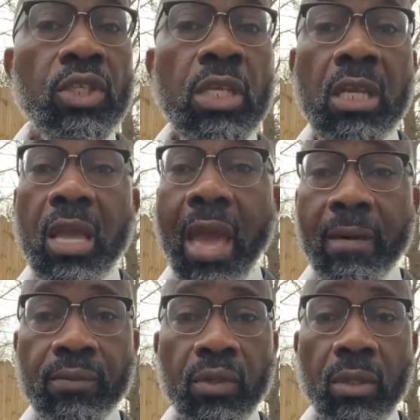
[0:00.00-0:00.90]
She
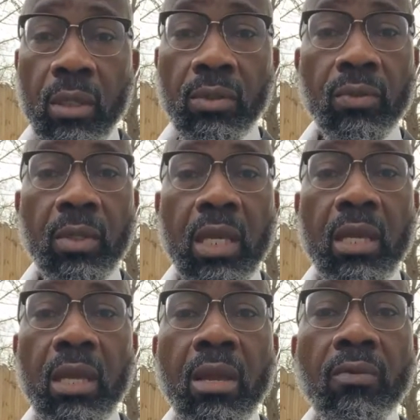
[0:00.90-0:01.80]
absolutely
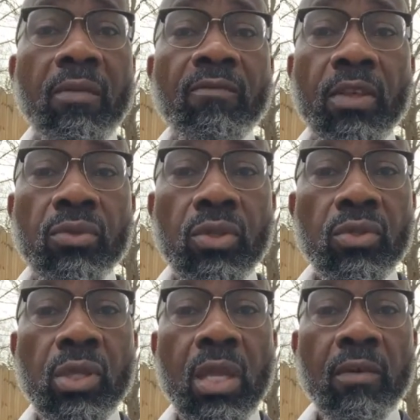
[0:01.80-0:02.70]

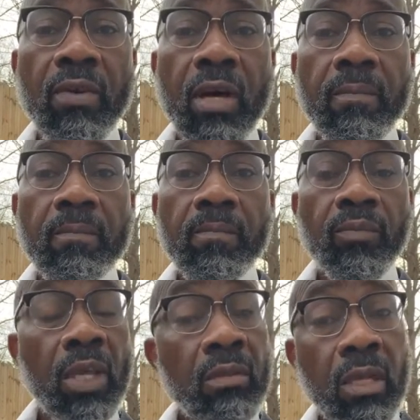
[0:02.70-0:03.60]
refuses to give up.
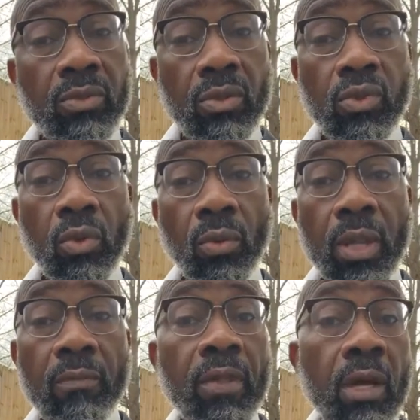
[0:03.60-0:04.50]
Then there's the
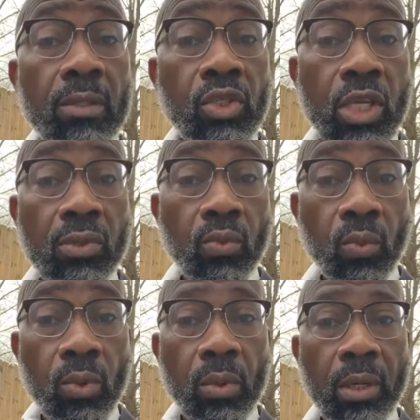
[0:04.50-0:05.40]
story of the unjust
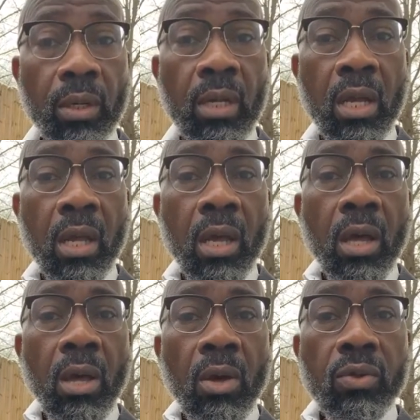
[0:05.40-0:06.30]
ruler
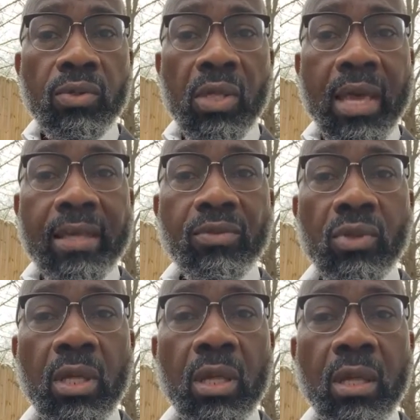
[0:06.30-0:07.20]
who
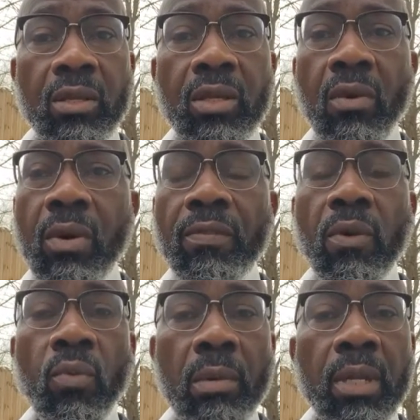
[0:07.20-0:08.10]
says, you know what?
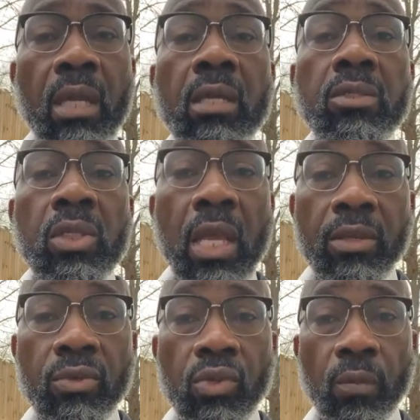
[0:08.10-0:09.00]
The woman
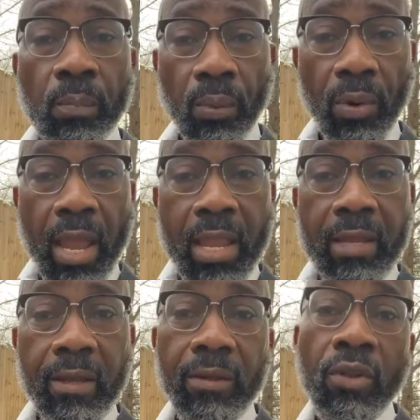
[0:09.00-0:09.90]
continues to pray
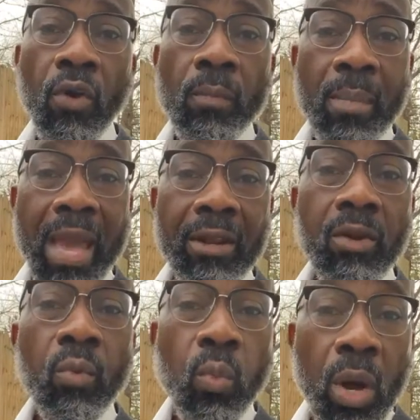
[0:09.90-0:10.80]
no matter
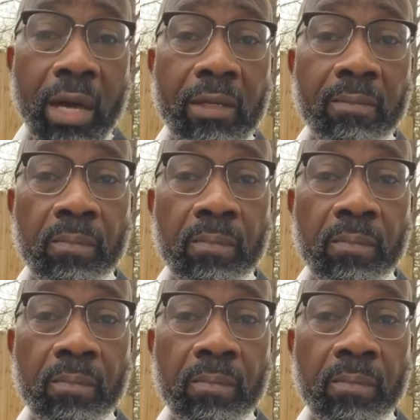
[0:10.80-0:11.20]
what.